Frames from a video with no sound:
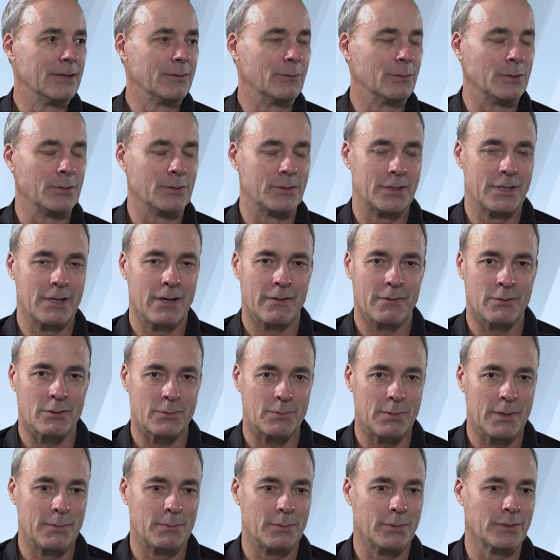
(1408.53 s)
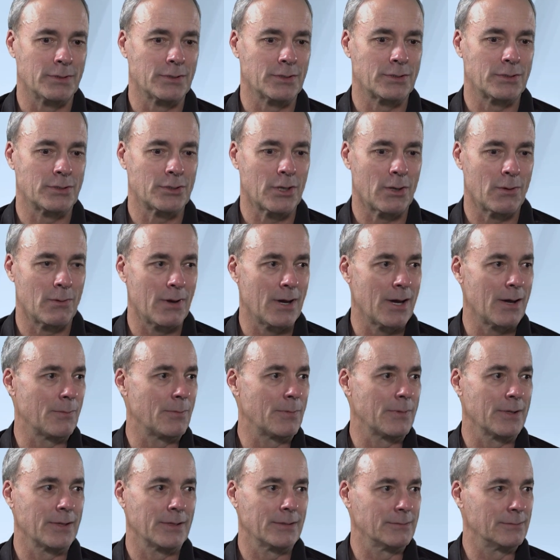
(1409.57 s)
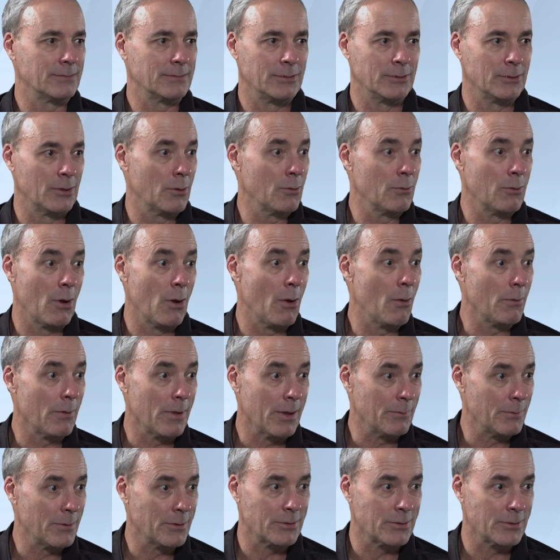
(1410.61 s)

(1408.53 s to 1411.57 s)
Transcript: When you see all those people just show up, then you don't know them.